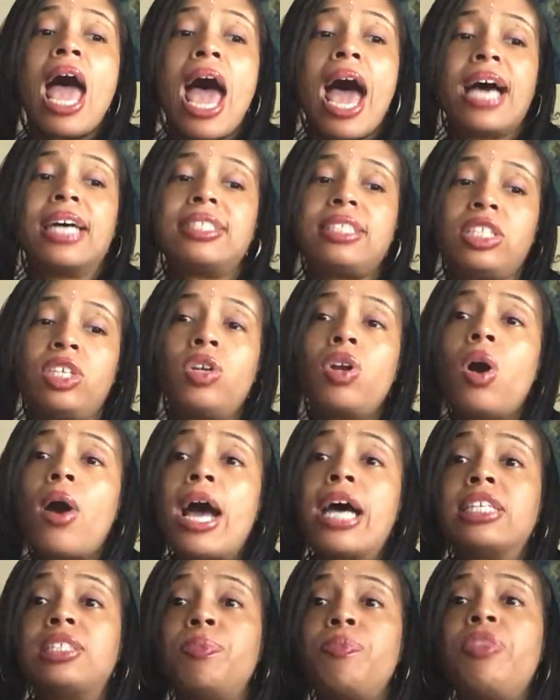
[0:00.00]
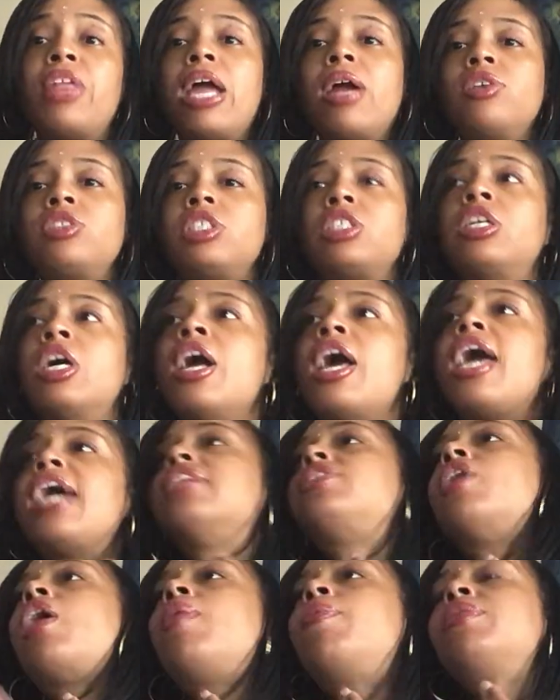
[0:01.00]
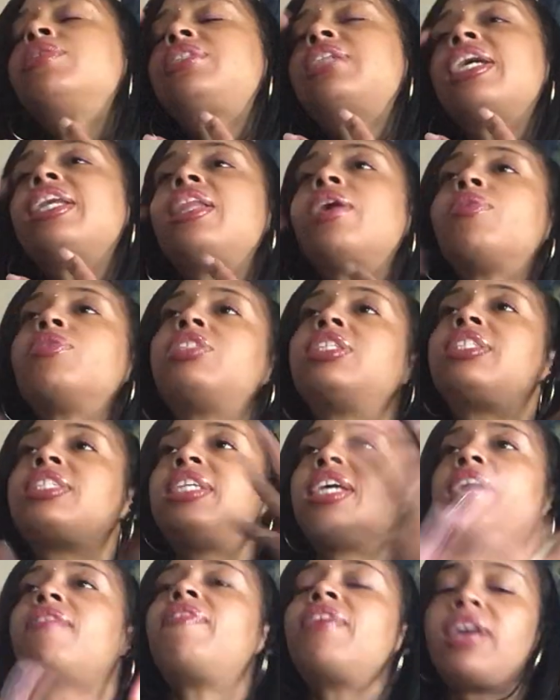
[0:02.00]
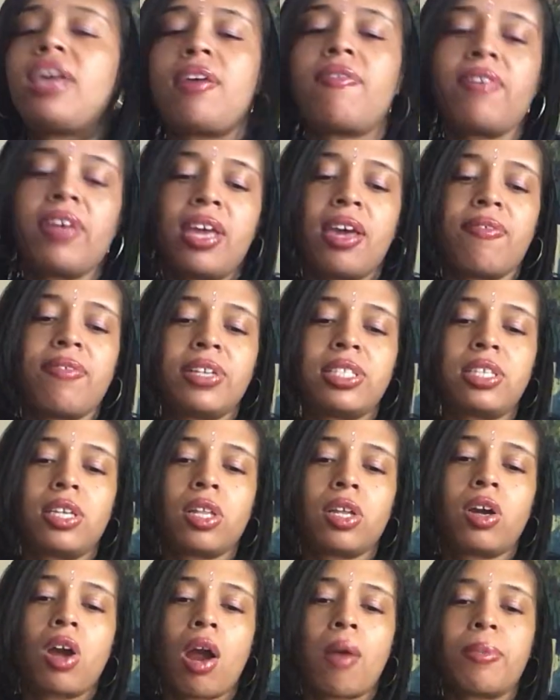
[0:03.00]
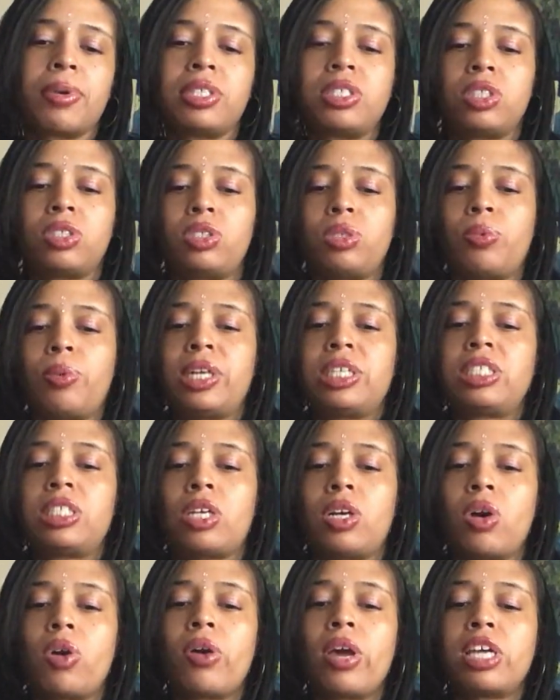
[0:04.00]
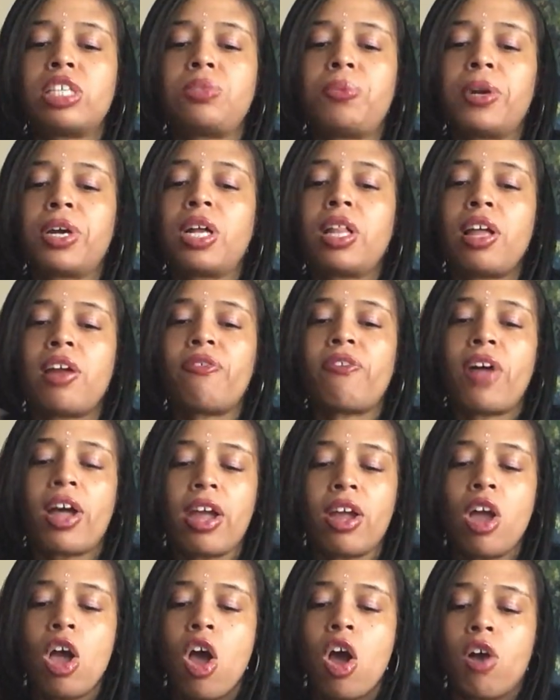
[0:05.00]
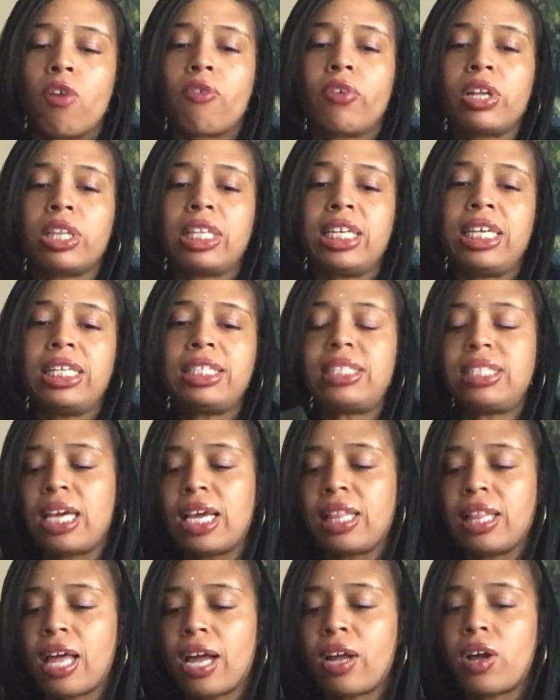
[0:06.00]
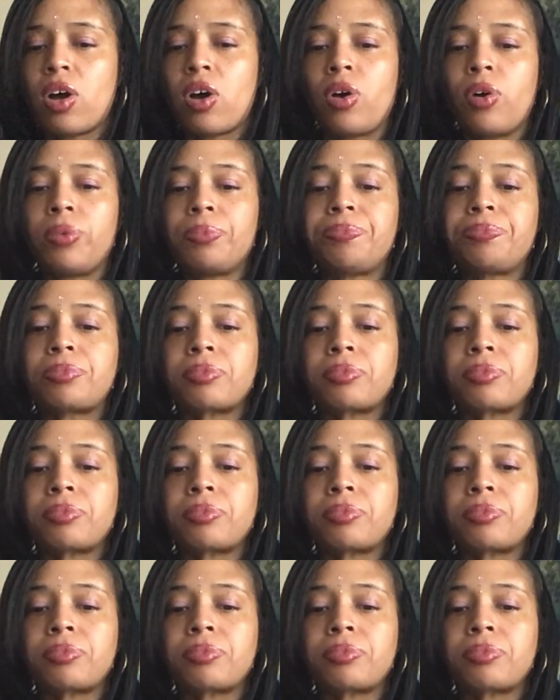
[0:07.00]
as you know, as they're just, it's almost like they were just giving to the karmic situation. Okay, Spirit, clarify, release and let go.